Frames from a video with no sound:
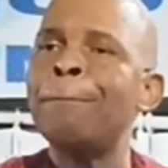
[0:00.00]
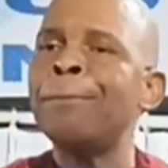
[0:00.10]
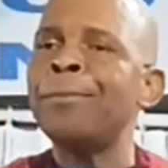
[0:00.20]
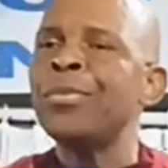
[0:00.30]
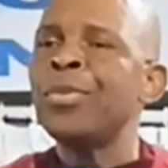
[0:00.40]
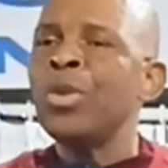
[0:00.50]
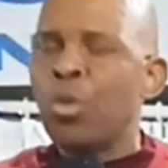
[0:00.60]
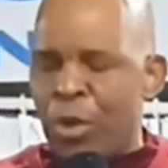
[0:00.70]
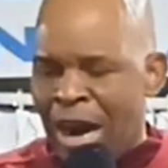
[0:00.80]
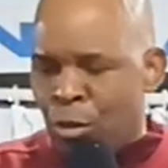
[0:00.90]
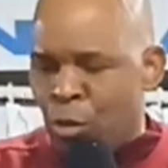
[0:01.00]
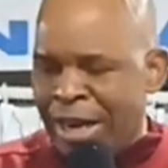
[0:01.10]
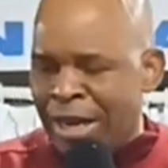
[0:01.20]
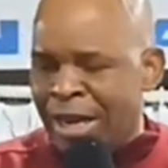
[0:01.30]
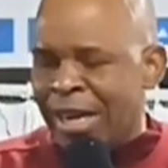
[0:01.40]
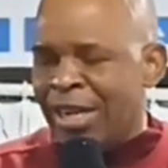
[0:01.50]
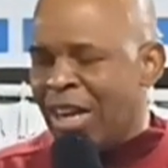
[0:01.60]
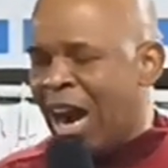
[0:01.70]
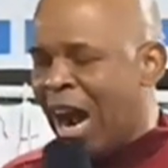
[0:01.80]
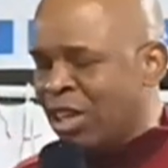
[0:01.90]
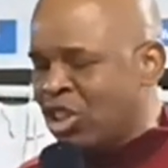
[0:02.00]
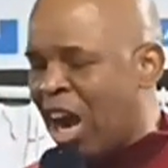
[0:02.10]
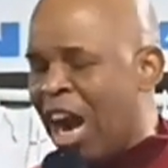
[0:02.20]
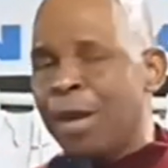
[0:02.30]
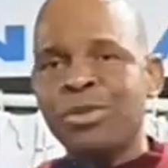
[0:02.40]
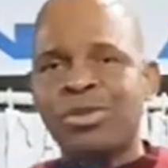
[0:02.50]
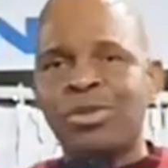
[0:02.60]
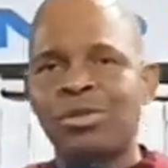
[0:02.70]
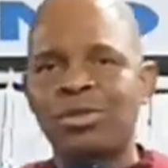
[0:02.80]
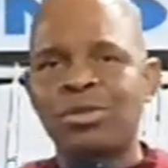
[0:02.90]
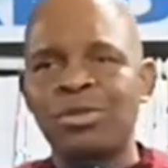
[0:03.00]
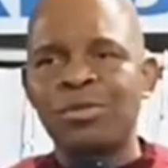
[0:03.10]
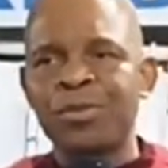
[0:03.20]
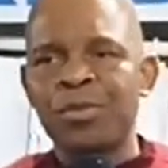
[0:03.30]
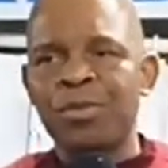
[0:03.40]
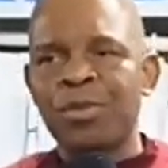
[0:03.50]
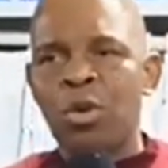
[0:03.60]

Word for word: Amen. We are winning in the hard times. Yes, Lord.